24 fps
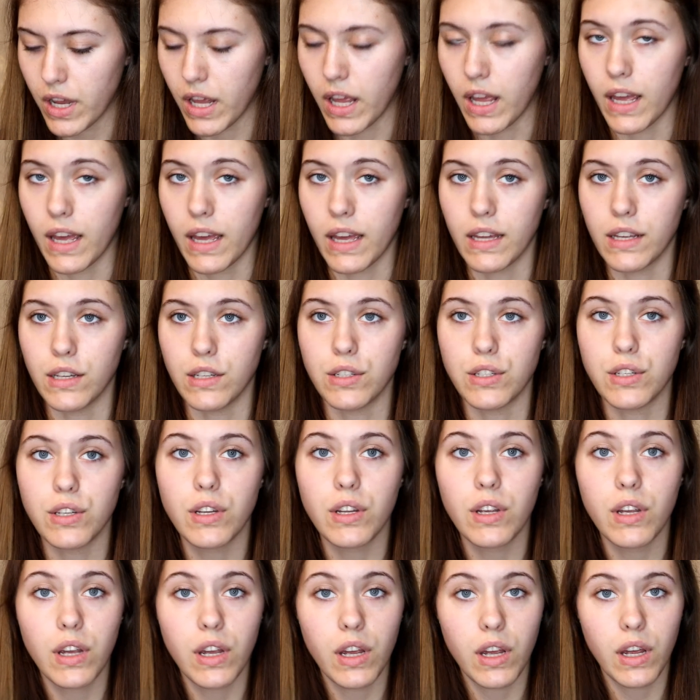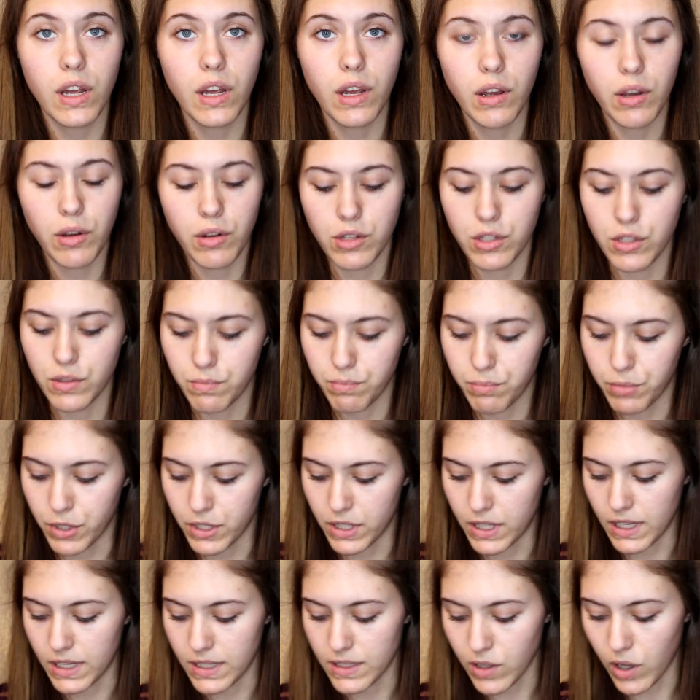and put
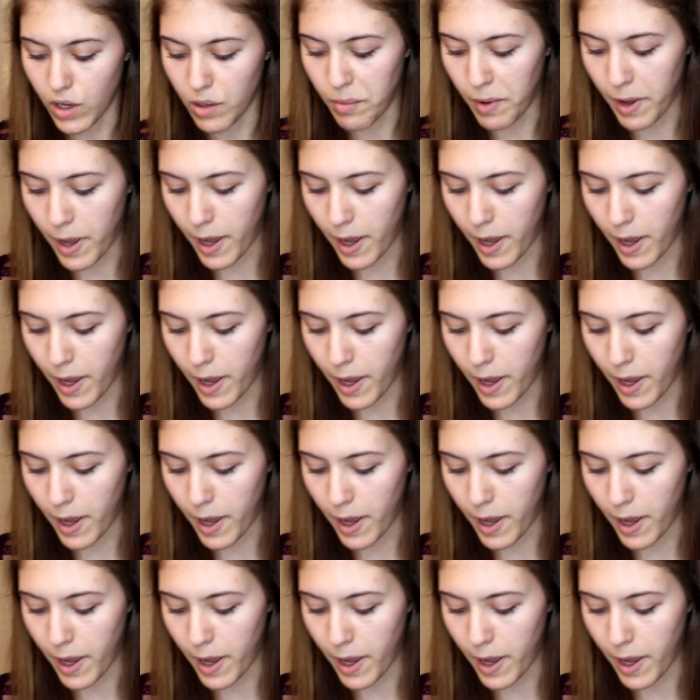this on my